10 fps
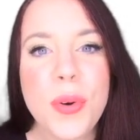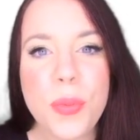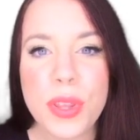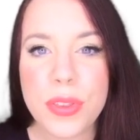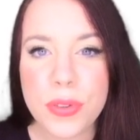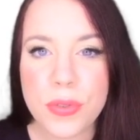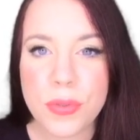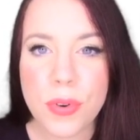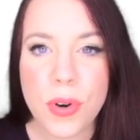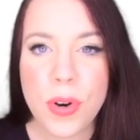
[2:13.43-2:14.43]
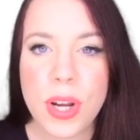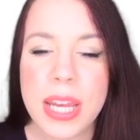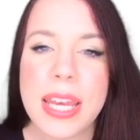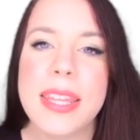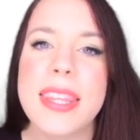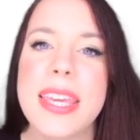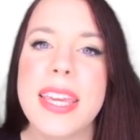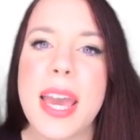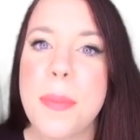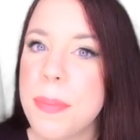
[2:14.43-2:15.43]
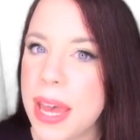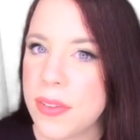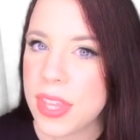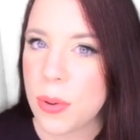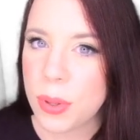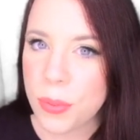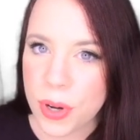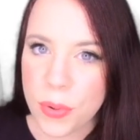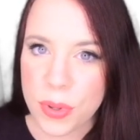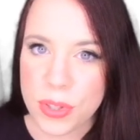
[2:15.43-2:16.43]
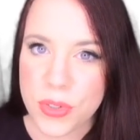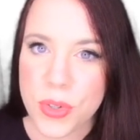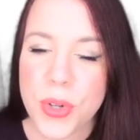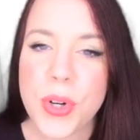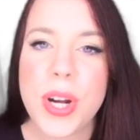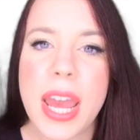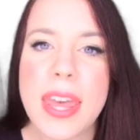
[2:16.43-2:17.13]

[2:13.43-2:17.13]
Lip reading: withdraw the amount that we want to withdraw